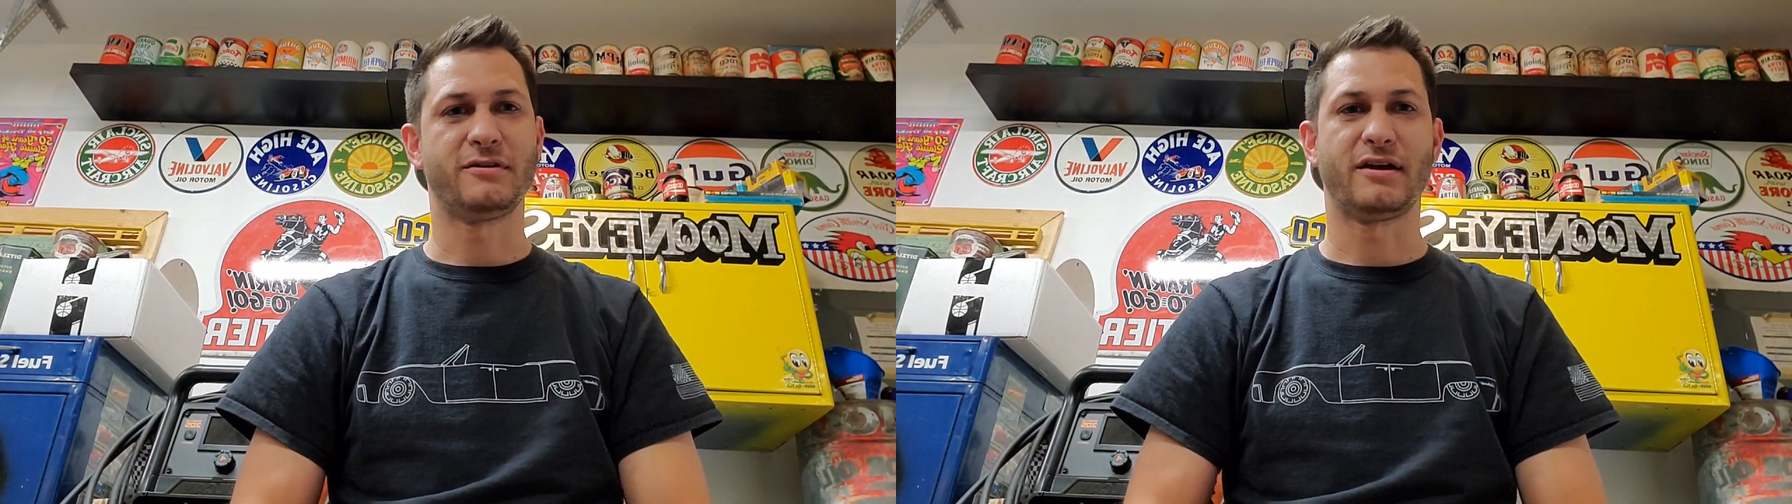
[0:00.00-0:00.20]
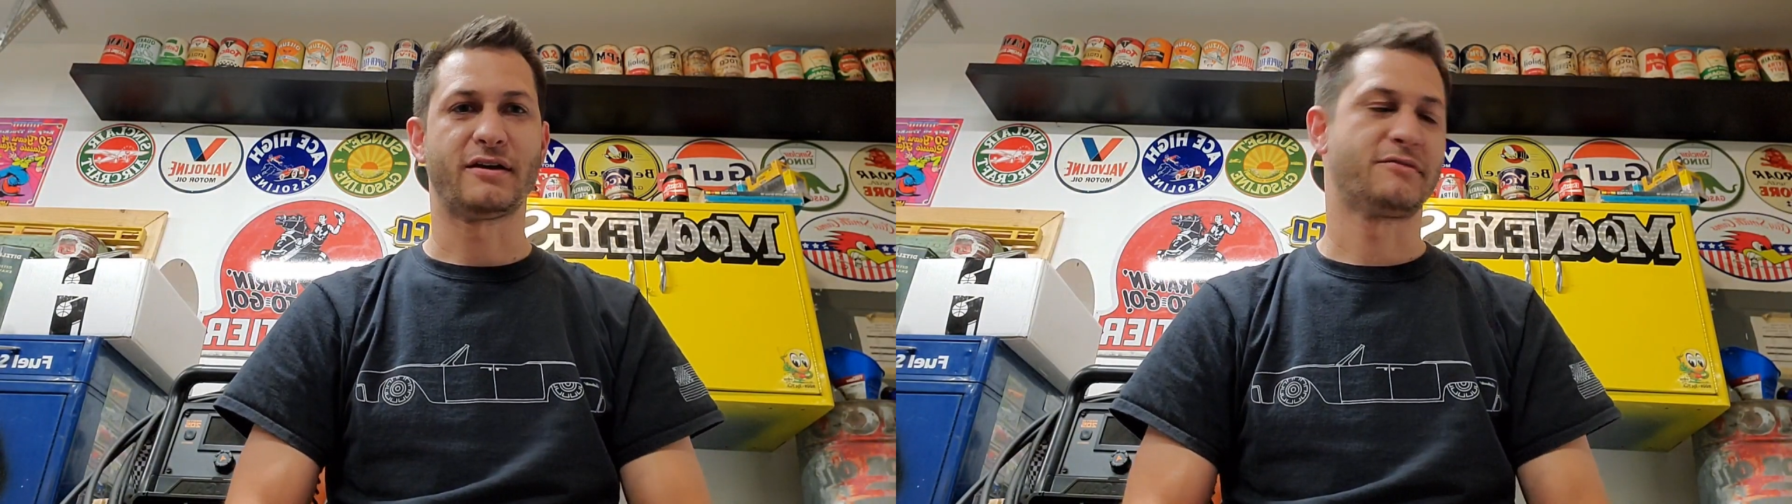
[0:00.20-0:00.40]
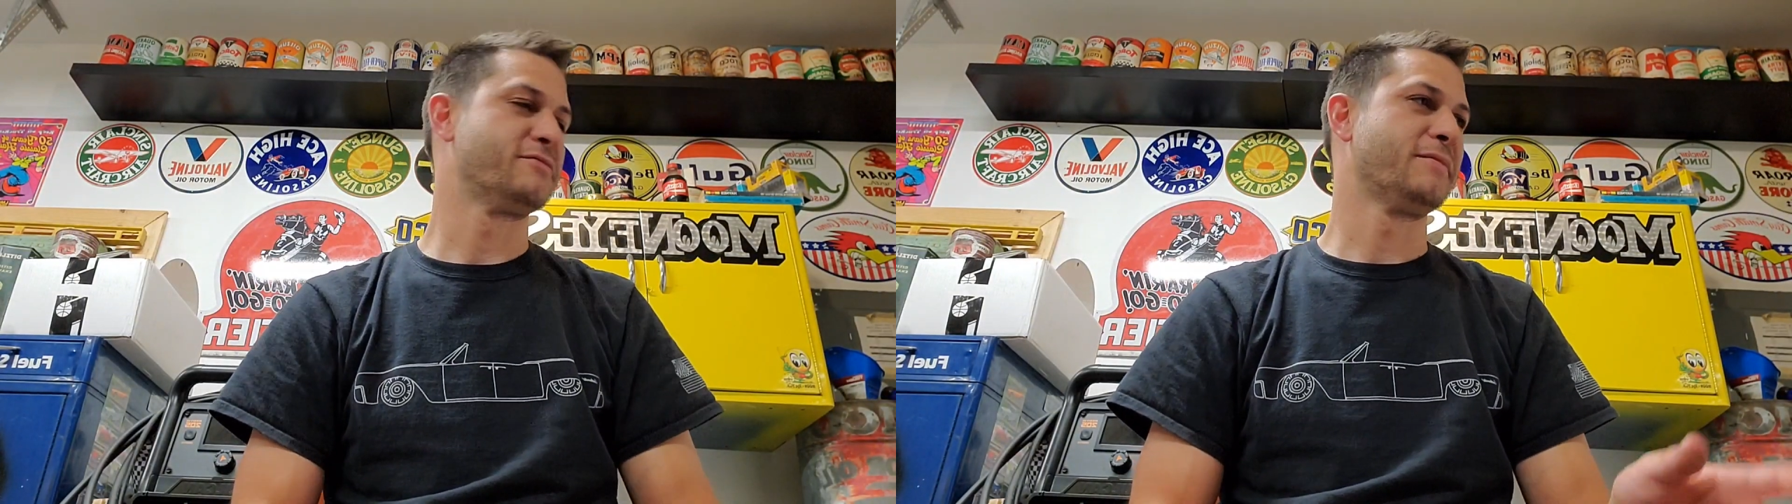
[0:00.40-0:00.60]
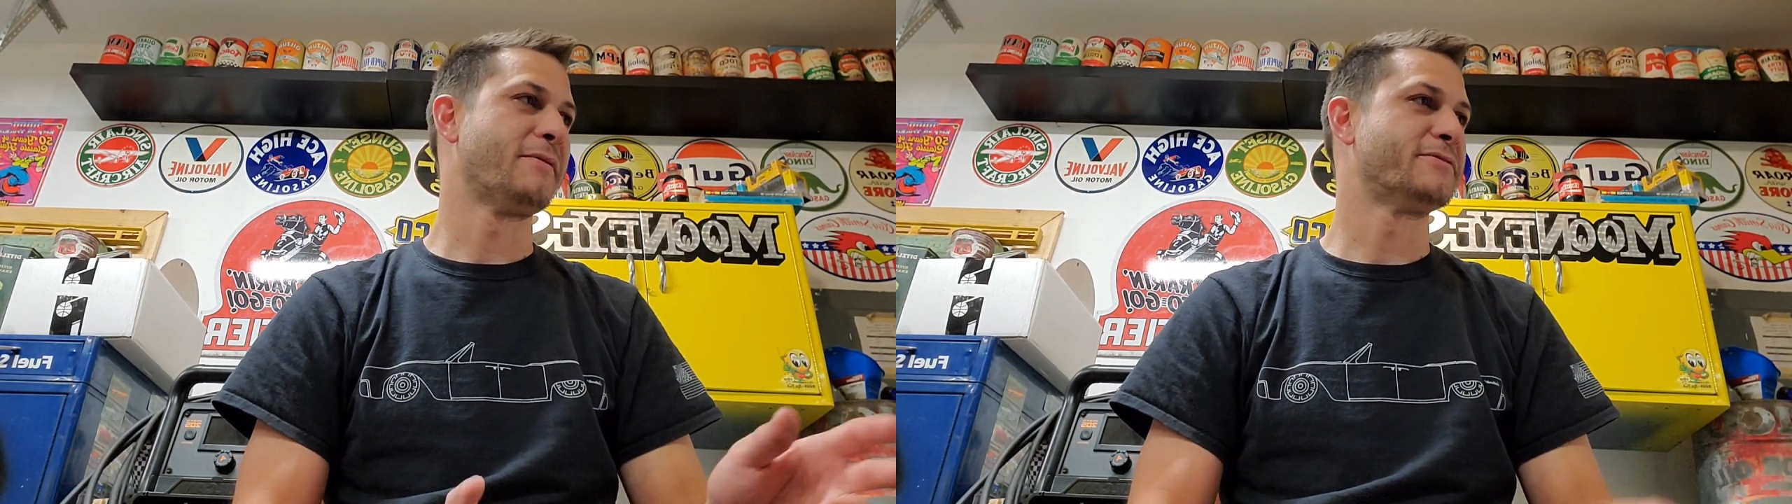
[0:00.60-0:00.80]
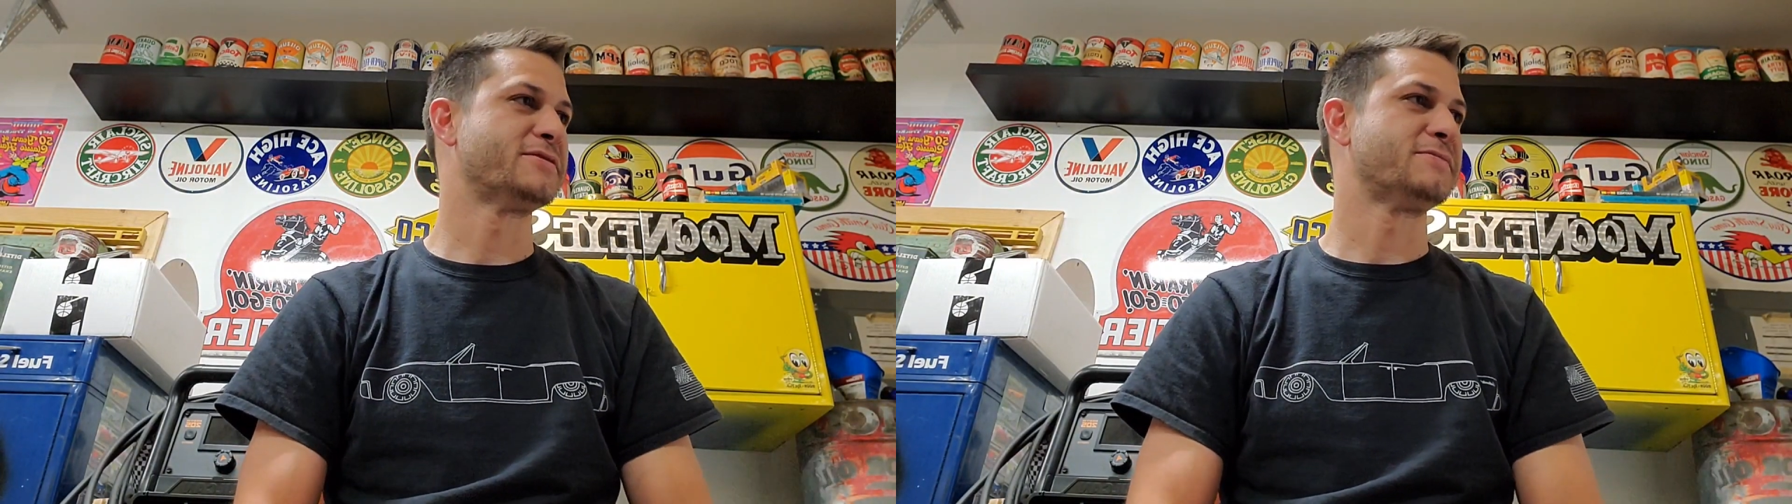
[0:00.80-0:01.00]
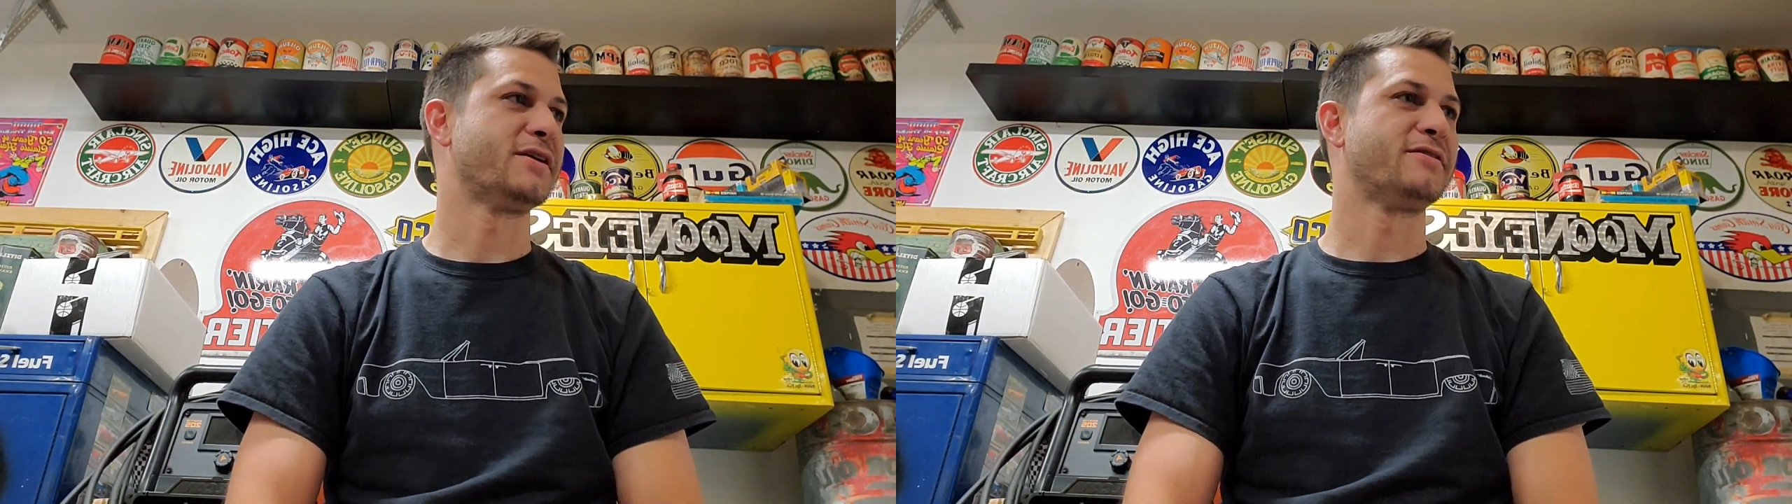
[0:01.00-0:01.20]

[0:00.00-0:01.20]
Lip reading: Like, maybe someday you